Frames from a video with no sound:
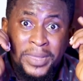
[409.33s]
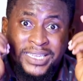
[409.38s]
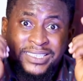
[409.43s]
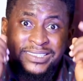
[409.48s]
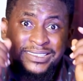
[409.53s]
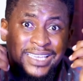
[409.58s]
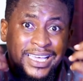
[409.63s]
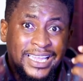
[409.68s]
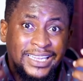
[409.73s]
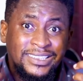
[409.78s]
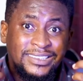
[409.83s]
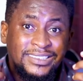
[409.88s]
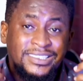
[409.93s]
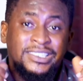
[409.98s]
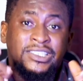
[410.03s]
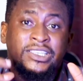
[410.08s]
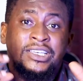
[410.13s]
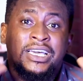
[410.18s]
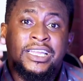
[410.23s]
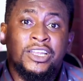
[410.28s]

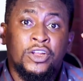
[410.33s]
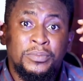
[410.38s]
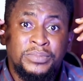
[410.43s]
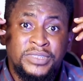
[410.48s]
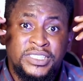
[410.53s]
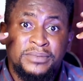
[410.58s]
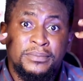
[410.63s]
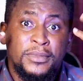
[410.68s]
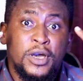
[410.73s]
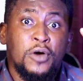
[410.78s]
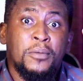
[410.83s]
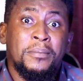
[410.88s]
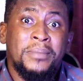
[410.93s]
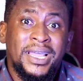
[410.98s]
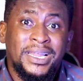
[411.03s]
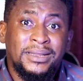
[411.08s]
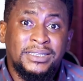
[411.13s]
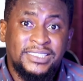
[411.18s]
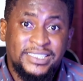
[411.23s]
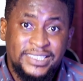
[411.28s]
mentality, an optimal
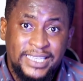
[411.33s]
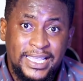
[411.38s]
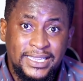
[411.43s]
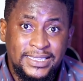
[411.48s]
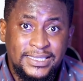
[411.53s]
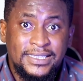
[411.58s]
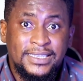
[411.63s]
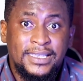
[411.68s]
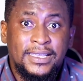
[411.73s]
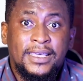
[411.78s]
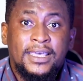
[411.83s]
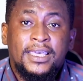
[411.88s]
mindset,